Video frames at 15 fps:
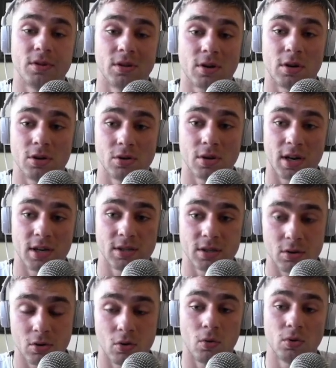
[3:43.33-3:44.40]
encourage you guys,
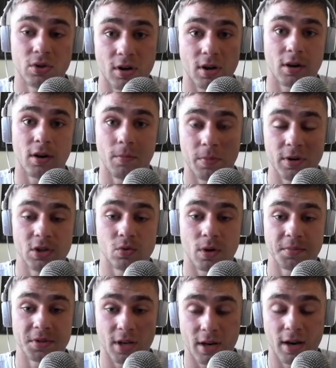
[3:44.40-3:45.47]
go to the company's
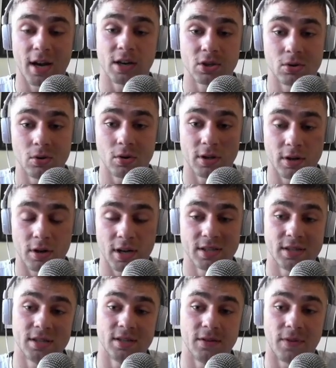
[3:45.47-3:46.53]
website and actually look at their
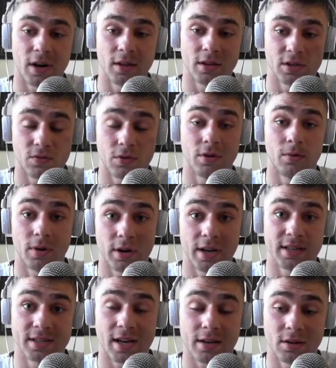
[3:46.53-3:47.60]
SEC filings for the
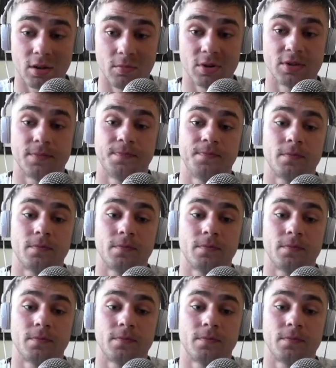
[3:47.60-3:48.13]
exact numbers.